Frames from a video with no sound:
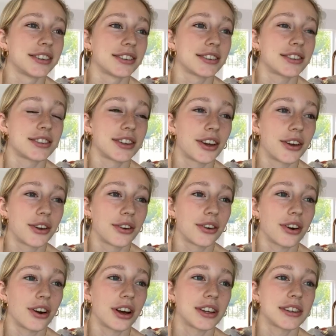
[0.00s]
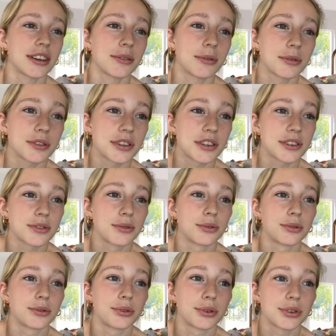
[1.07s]
So I signed up to this
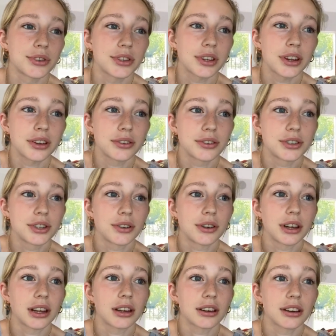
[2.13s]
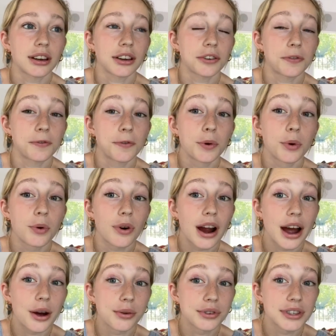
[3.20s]
course and doing like 4
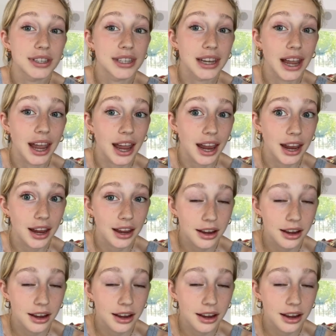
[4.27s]
hours a day.